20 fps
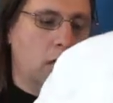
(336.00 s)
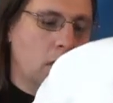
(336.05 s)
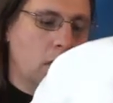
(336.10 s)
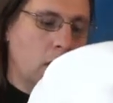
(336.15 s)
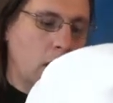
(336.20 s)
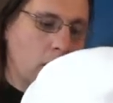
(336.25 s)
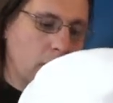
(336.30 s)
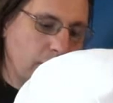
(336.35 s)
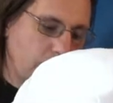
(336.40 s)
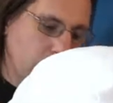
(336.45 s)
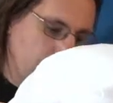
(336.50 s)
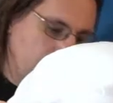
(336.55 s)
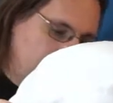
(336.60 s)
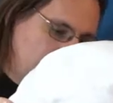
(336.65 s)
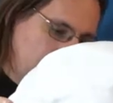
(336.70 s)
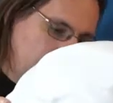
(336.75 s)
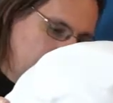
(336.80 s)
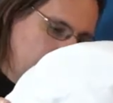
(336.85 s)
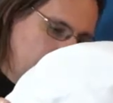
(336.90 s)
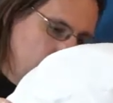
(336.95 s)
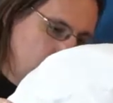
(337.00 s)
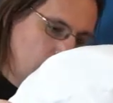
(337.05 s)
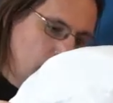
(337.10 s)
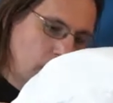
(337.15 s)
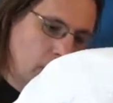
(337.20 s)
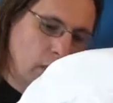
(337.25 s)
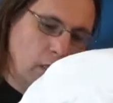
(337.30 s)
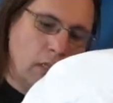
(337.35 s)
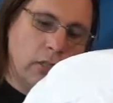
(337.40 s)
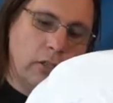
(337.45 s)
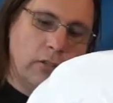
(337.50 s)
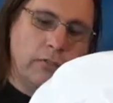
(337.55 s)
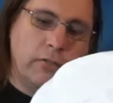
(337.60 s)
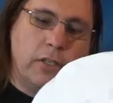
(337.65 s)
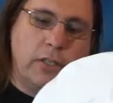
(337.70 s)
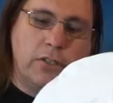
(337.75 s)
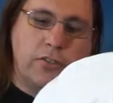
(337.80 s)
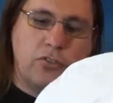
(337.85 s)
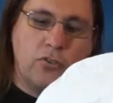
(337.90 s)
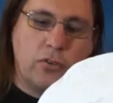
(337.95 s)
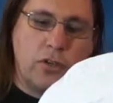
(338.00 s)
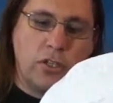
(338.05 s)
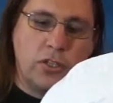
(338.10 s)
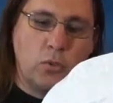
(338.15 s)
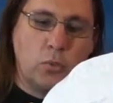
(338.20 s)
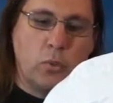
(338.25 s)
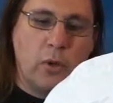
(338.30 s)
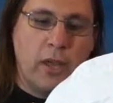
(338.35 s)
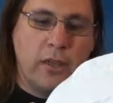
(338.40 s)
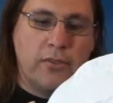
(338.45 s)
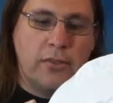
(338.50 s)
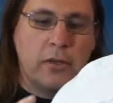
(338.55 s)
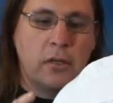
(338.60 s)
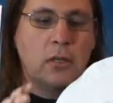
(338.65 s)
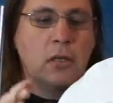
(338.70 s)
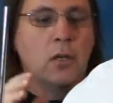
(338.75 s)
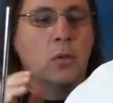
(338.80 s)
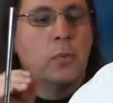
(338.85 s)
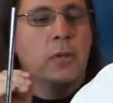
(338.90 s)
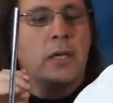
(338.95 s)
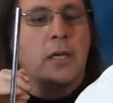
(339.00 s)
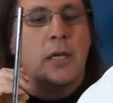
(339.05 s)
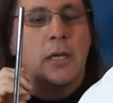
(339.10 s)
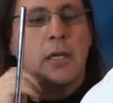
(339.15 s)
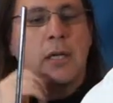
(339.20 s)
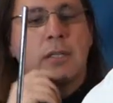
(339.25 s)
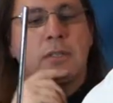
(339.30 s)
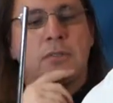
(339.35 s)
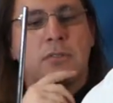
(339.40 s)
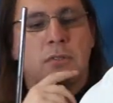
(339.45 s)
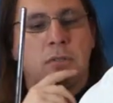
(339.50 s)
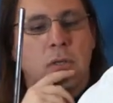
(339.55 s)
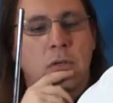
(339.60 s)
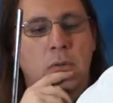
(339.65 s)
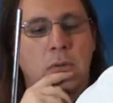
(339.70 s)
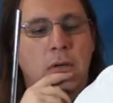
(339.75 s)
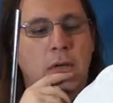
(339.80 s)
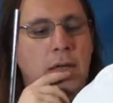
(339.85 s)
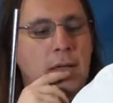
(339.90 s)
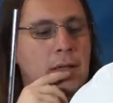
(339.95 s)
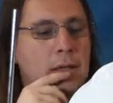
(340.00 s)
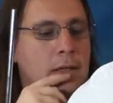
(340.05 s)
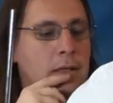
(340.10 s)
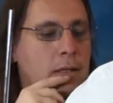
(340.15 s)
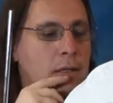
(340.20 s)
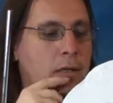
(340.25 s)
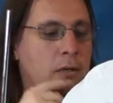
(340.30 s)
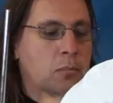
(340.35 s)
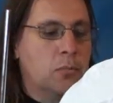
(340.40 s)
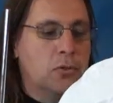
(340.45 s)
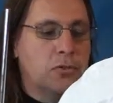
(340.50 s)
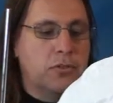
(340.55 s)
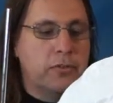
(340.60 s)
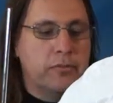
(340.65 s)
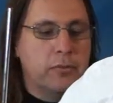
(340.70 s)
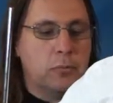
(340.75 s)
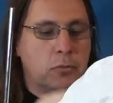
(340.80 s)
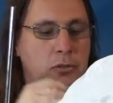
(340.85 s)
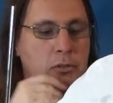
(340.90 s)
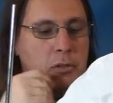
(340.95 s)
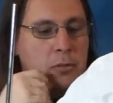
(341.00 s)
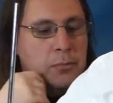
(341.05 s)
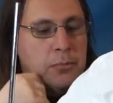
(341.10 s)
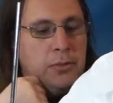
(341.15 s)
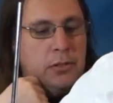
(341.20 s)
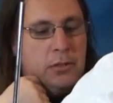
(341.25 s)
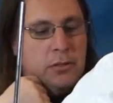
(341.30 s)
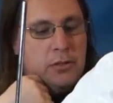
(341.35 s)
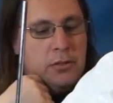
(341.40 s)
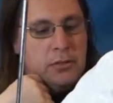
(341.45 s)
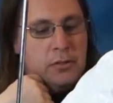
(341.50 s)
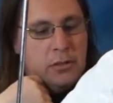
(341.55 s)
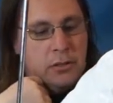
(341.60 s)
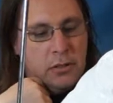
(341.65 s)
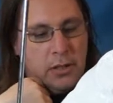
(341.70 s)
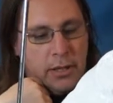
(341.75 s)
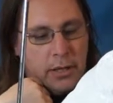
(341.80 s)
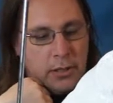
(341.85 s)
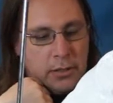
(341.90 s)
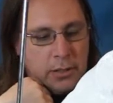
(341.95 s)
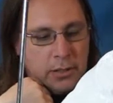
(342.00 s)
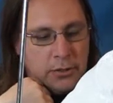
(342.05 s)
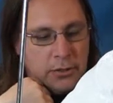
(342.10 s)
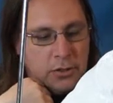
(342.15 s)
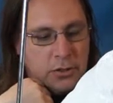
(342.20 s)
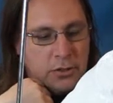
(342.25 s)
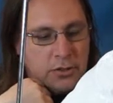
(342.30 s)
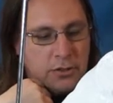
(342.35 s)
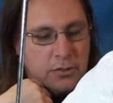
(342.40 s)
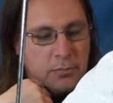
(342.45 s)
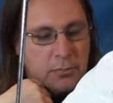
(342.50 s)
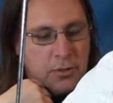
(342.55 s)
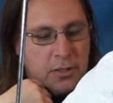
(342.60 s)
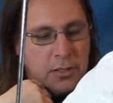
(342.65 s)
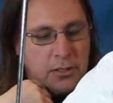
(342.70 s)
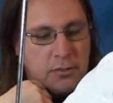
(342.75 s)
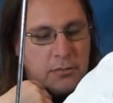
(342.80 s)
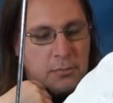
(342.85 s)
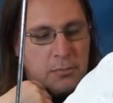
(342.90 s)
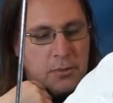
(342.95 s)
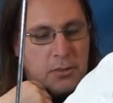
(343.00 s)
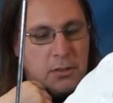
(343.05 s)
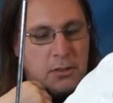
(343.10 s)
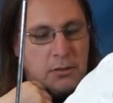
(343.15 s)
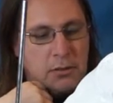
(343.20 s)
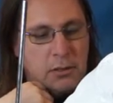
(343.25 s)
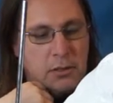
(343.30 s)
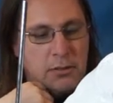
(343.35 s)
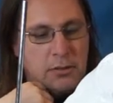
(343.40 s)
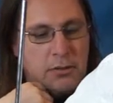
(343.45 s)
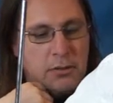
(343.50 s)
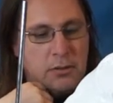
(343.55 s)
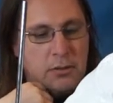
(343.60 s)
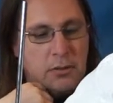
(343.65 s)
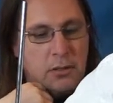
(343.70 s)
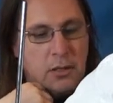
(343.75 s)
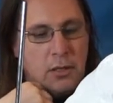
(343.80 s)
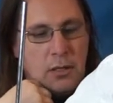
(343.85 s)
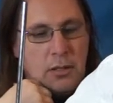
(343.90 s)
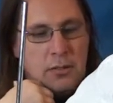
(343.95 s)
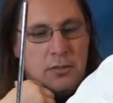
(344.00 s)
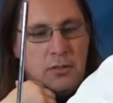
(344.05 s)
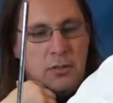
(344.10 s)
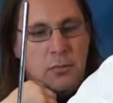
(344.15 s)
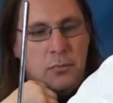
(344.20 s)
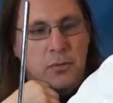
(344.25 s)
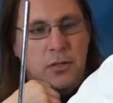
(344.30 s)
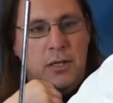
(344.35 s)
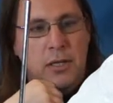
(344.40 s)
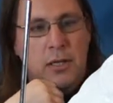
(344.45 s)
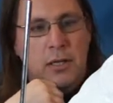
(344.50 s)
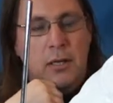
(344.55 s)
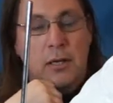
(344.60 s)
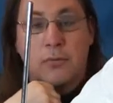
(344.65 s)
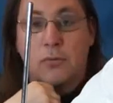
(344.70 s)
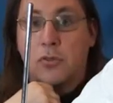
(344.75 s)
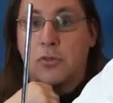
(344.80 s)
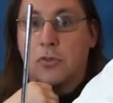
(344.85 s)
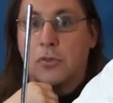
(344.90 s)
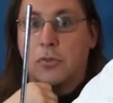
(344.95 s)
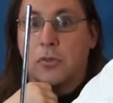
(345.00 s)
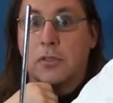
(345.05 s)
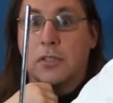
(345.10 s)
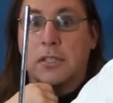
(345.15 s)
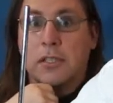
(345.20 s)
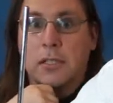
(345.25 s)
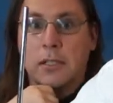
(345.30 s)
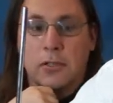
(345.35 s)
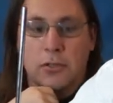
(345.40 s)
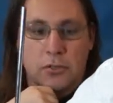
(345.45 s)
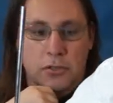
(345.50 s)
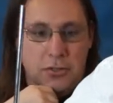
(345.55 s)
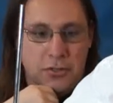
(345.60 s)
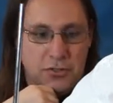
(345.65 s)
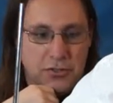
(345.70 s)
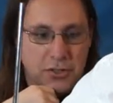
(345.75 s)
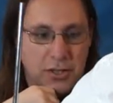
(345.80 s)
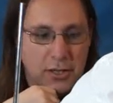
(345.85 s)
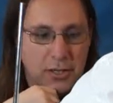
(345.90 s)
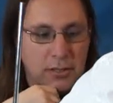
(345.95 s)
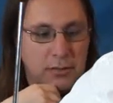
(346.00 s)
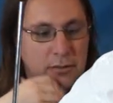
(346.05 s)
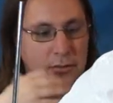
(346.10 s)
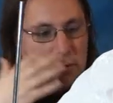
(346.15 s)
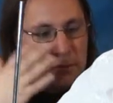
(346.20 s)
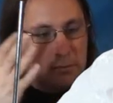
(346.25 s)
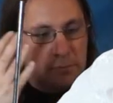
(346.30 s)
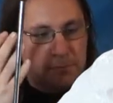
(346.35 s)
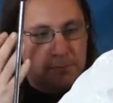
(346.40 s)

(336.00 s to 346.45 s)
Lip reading: caused by the very strange weather we had. So most of the model printed in air-conditioned space, but someday I had to turn on the heater instead, so